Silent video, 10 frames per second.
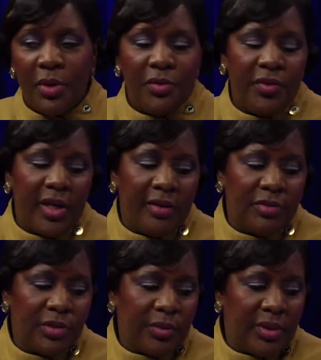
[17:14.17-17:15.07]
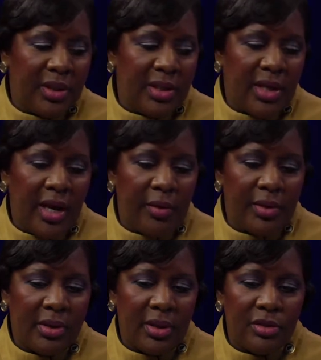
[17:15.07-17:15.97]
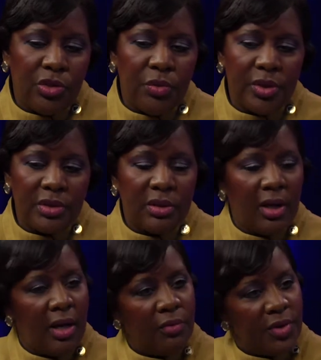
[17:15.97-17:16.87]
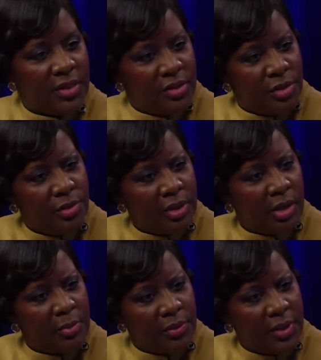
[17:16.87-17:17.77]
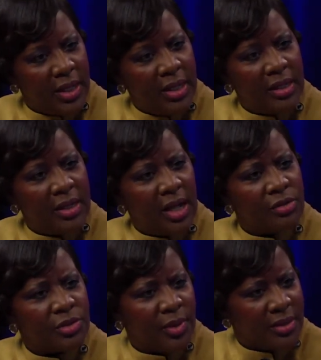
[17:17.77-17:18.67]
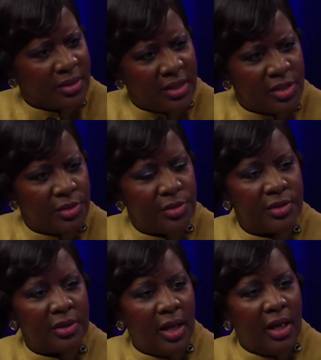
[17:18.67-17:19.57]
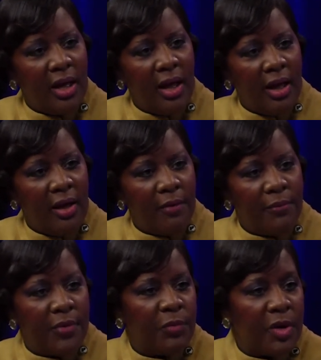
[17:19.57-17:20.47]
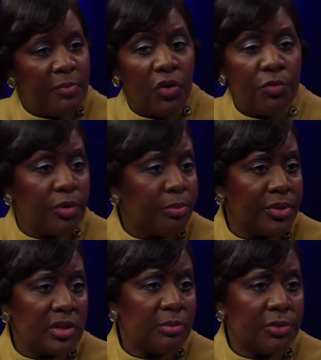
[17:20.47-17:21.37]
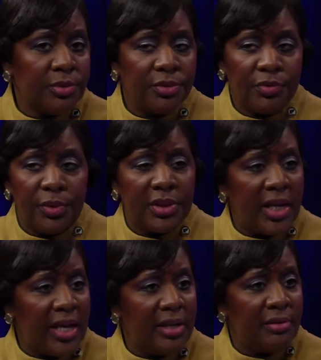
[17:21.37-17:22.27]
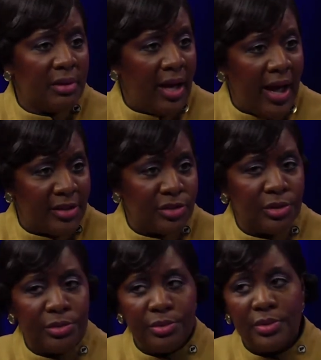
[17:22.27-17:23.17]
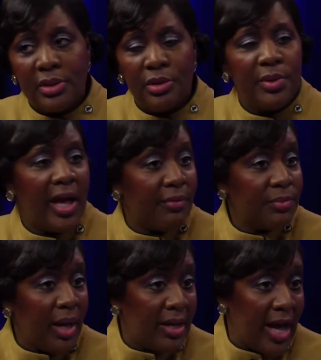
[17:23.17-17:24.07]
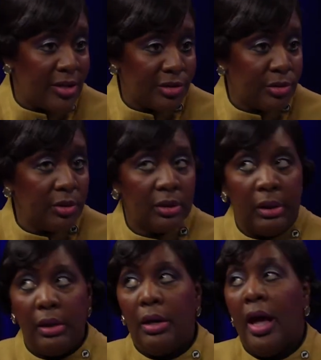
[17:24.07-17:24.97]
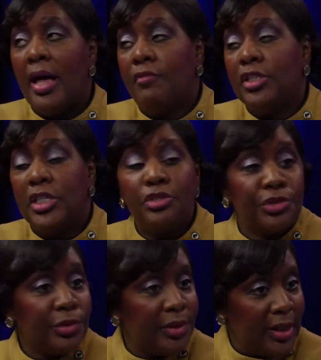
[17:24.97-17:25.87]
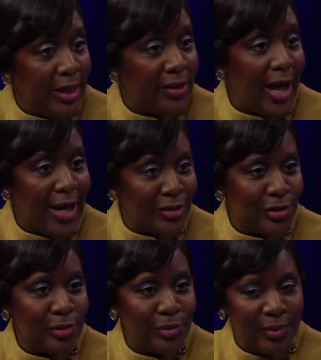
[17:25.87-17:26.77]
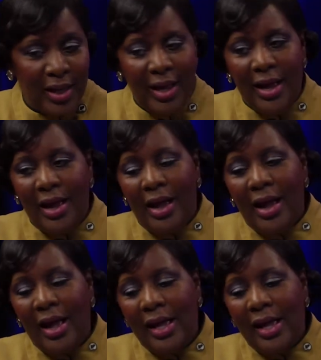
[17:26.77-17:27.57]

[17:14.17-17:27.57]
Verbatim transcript: both have certainly carried the torch uh, with the youth community and mm -hmm. then also our seniors. Oh, uh, wow. We both were principals for a day at the yes. high schools. Uh -huh. You uh-huh. have a high schooler. Mm -hmm. I have a mm-hmm. teacher in the yes, high school. in the high school.